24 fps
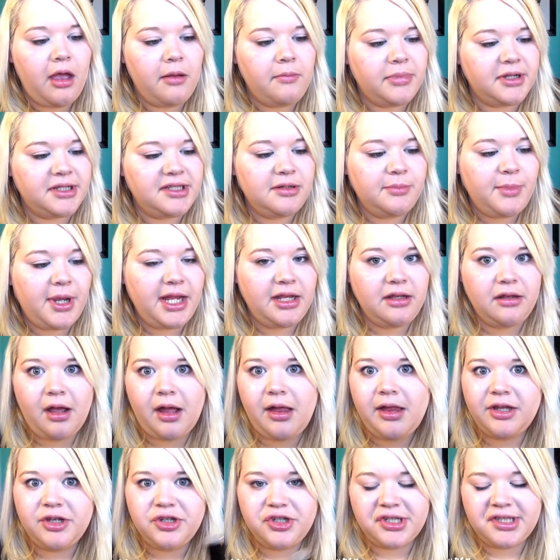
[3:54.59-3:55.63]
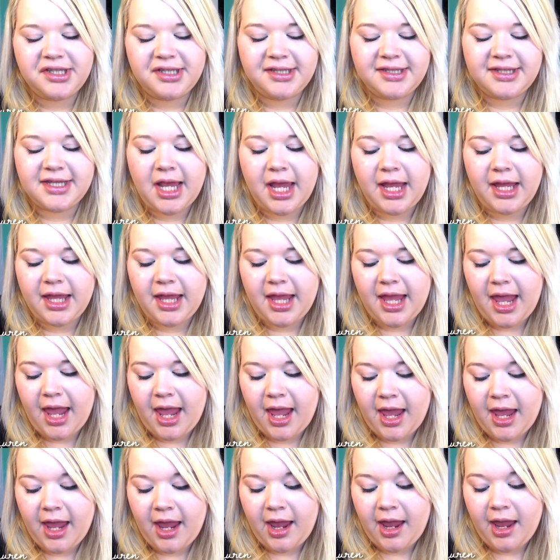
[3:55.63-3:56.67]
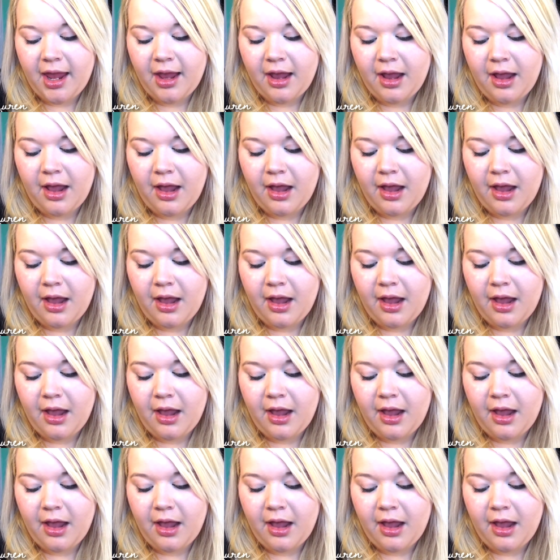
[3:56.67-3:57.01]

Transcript: But to my knowledge, this is like a